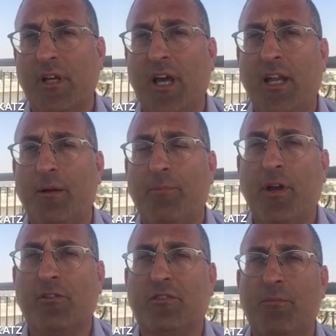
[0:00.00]
It
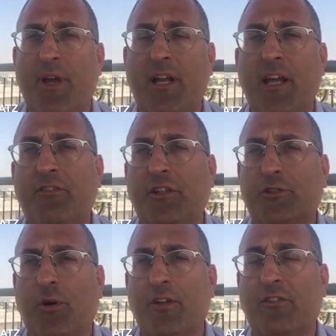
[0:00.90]
appears to be an easy
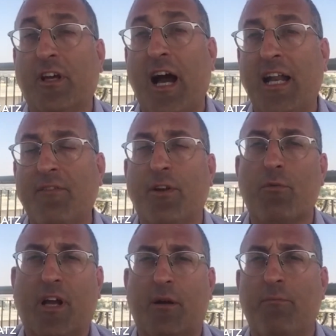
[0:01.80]
choice. God even
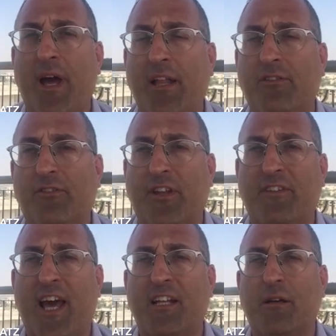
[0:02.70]
recommends at
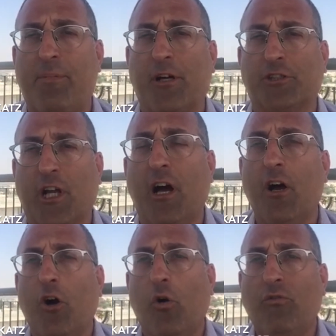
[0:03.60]
the end of the parsha,
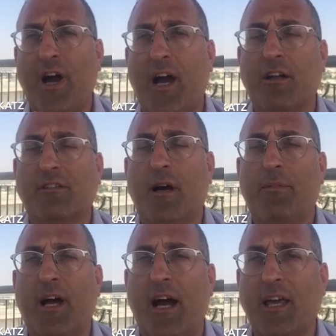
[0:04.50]
uvacharta
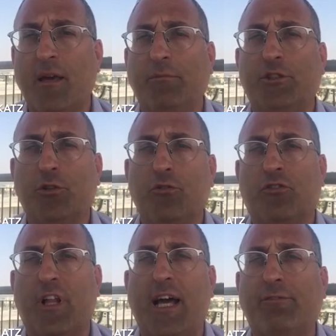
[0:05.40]
b'chayim, choose
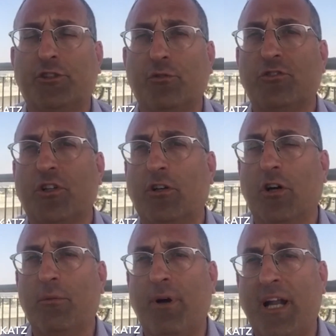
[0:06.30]
life, choose the
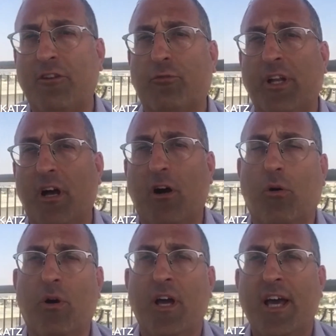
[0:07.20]
good. But as we
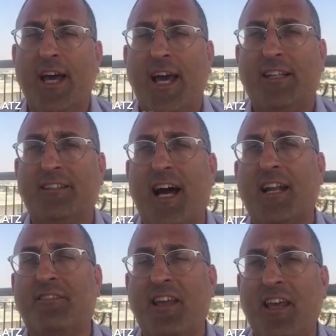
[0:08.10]
know, it's not
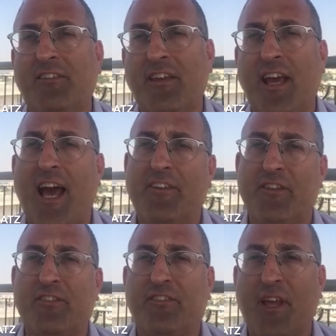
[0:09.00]
as easy as
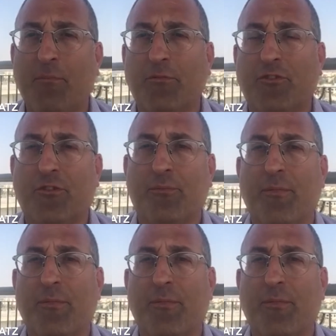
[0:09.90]
it seems.